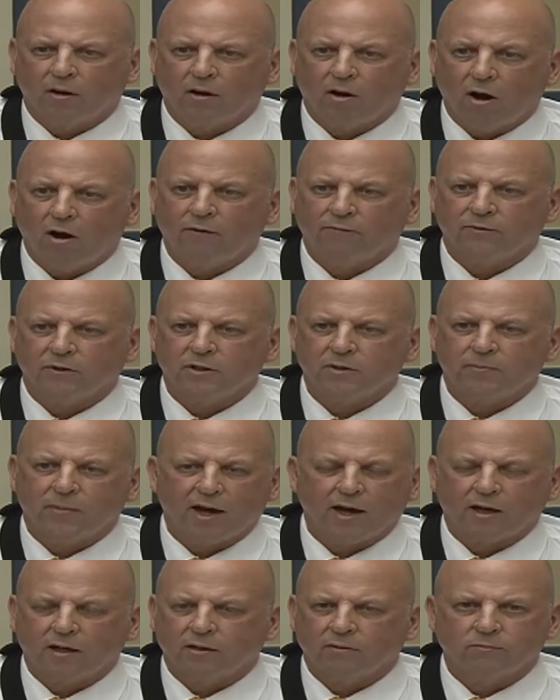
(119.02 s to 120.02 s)
office
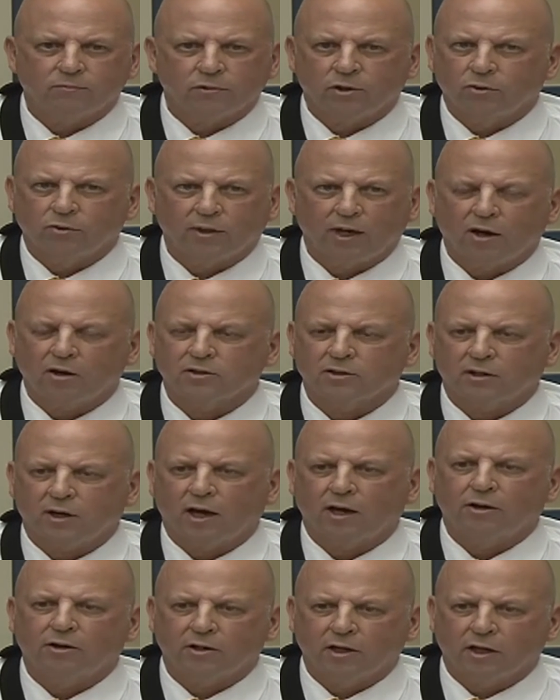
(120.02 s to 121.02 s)
back in
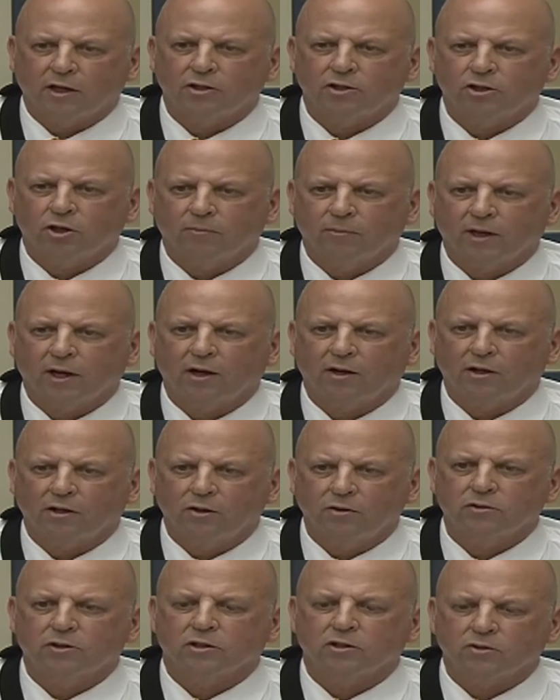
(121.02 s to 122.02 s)
2009 or 10 show me how to
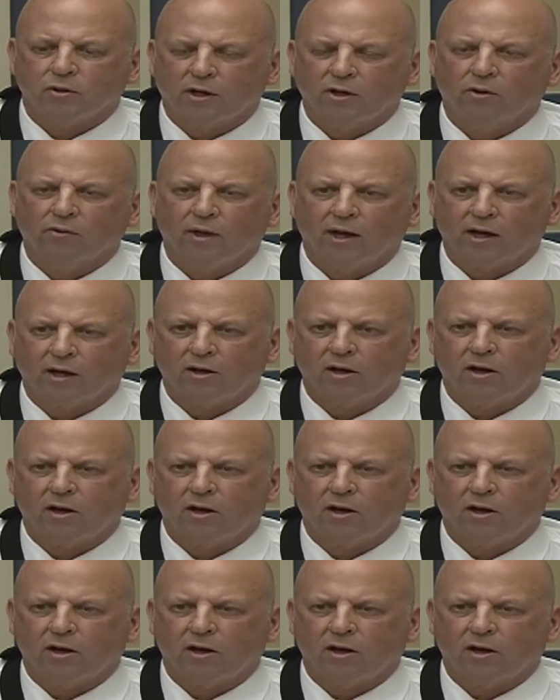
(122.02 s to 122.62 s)
use it. So I know that